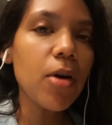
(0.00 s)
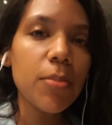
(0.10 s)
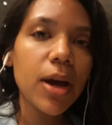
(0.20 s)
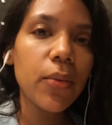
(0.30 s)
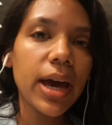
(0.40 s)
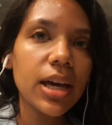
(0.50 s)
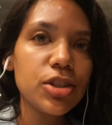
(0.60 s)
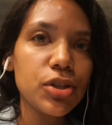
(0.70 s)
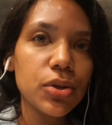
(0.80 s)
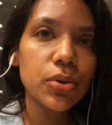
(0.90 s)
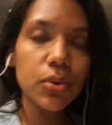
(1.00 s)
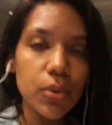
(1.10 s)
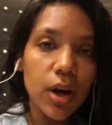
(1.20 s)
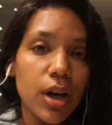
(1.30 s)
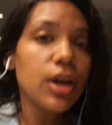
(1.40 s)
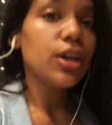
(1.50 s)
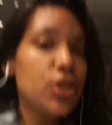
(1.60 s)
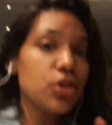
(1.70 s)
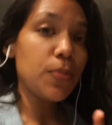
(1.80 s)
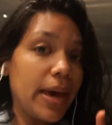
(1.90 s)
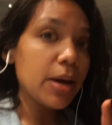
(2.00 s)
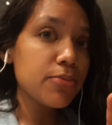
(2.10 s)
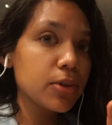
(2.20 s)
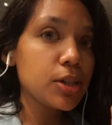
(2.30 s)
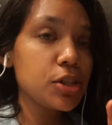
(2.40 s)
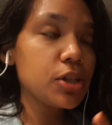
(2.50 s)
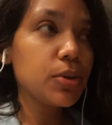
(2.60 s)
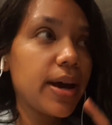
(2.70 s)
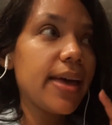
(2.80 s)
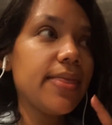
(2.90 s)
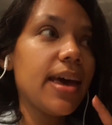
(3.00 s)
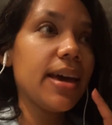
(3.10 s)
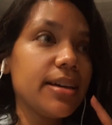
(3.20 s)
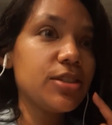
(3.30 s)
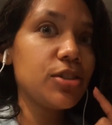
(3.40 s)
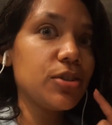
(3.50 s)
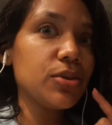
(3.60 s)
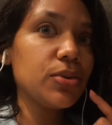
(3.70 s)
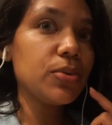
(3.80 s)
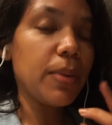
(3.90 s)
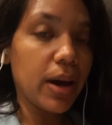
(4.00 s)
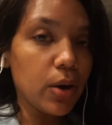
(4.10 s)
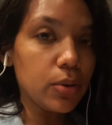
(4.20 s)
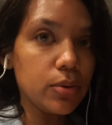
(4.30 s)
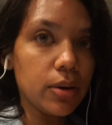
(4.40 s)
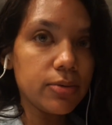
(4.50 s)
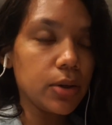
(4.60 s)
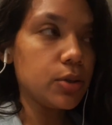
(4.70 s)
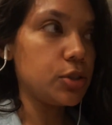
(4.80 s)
On my way to do makeup for a shoot and then to my own photo